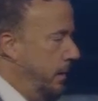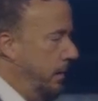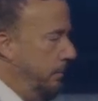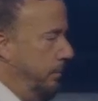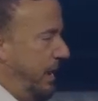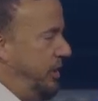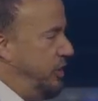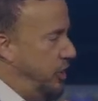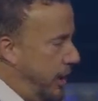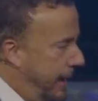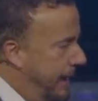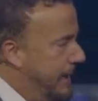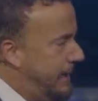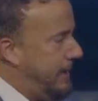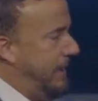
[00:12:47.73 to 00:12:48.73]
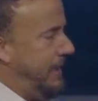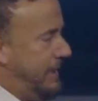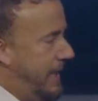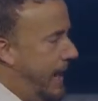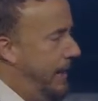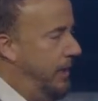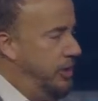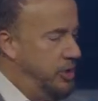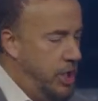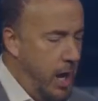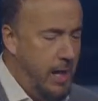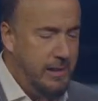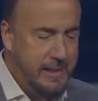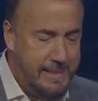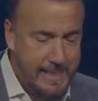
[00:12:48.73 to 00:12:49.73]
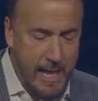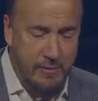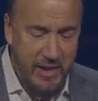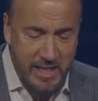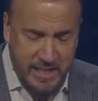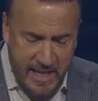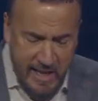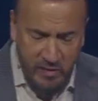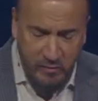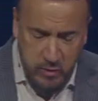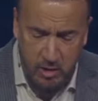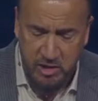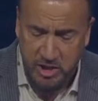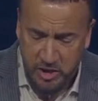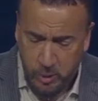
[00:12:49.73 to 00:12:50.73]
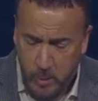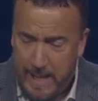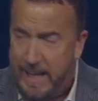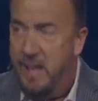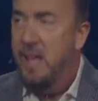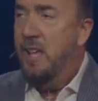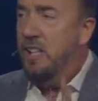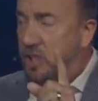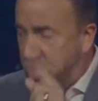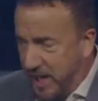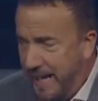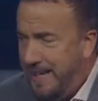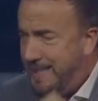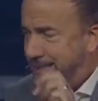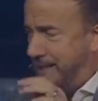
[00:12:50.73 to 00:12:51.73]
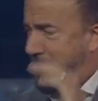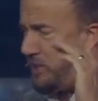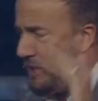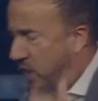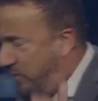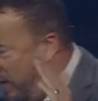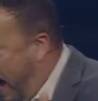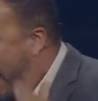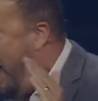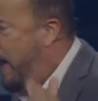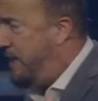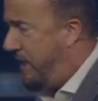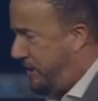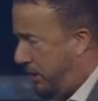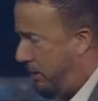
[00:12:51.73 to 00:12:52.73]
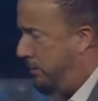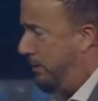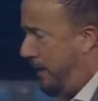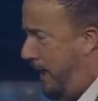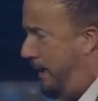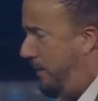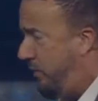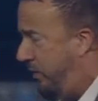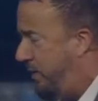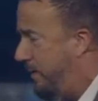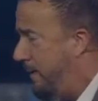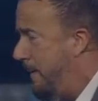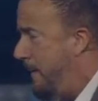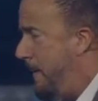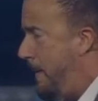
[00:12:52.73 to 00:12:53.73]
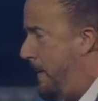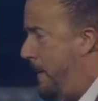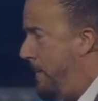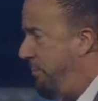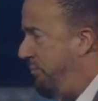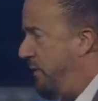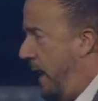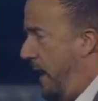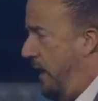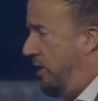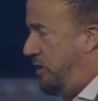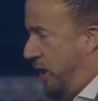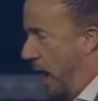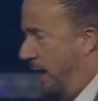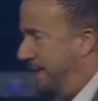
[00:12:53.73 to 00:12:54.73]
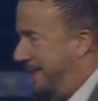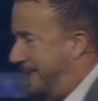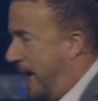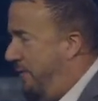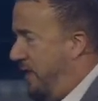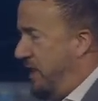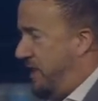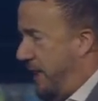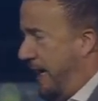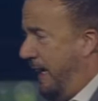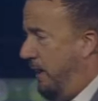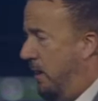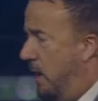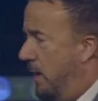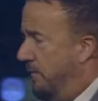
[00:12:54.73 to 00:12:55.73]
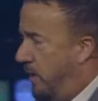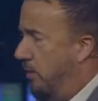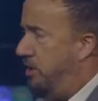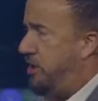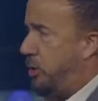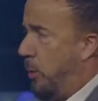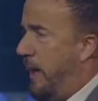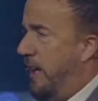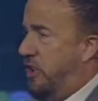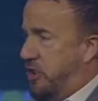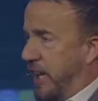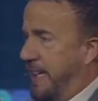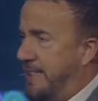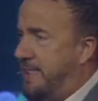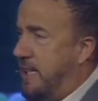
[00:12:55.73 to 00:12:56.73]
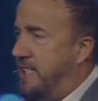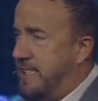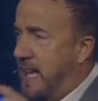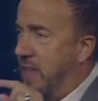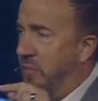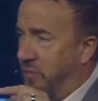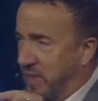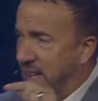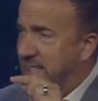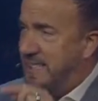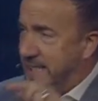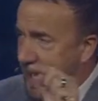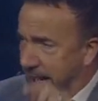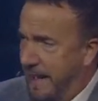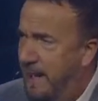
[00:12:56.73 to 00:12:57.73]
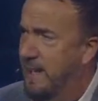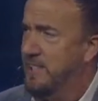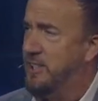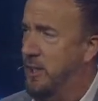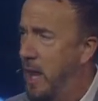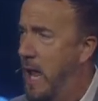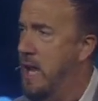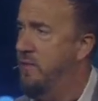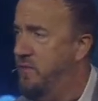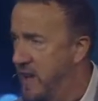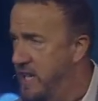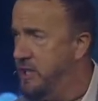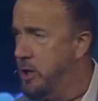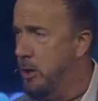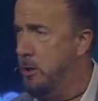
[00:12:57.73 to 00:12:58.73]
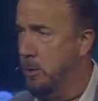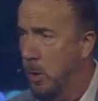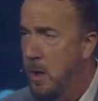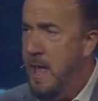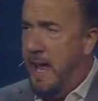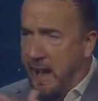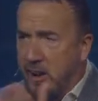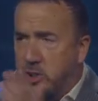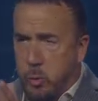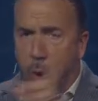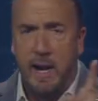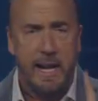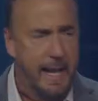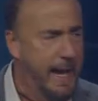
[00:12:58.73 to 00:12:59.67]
But Jesus said in John 17, verse 3, Jesus defined eternal life. And in John 17, verse 3, Jesus said, this is life eternal. Here's what it